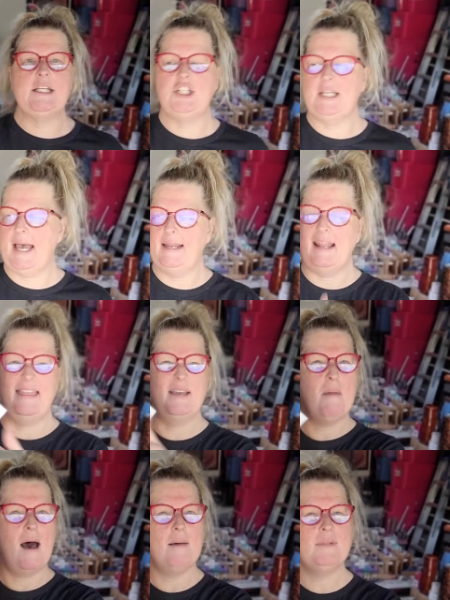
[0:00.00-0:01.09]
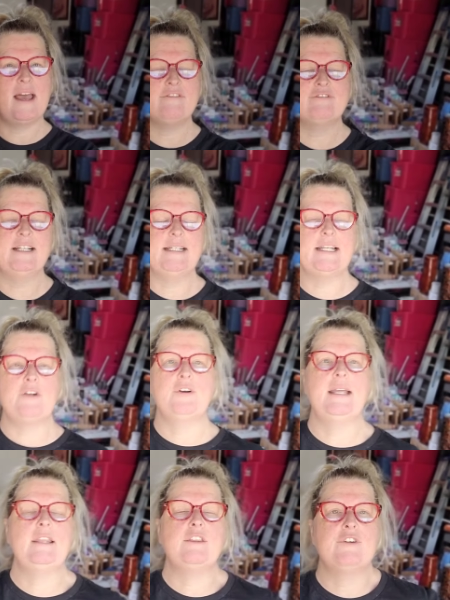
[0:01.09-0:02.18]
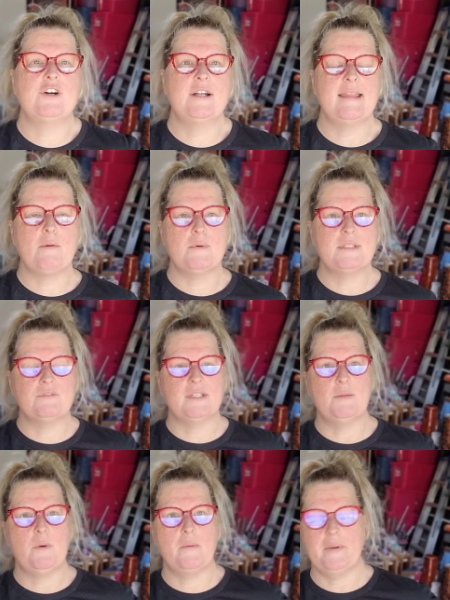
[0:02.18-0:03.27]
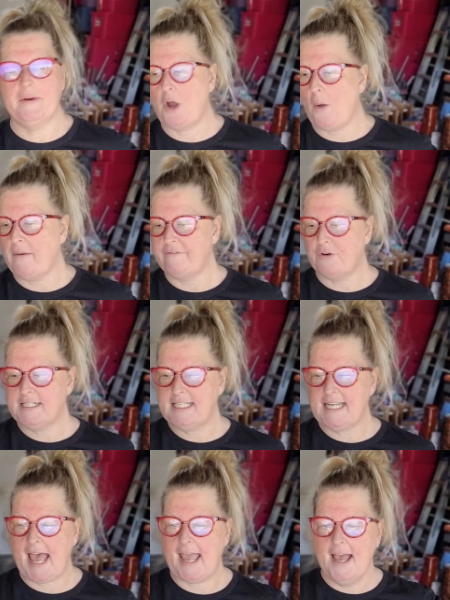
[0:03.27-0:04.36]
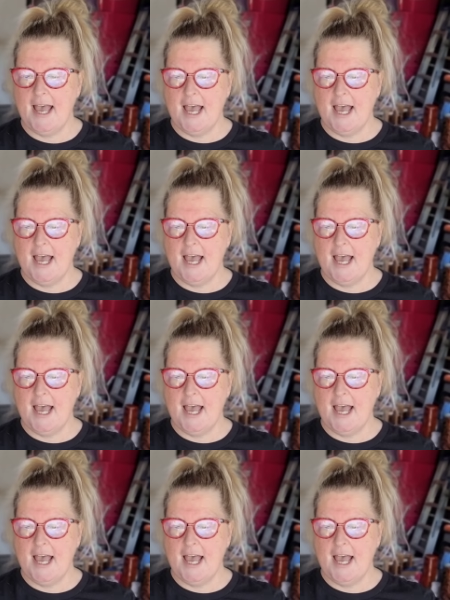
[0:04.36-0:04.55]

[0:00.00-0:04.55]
She had, I think, Mom Life written underneath of her, and that wasn't really what we were going for today.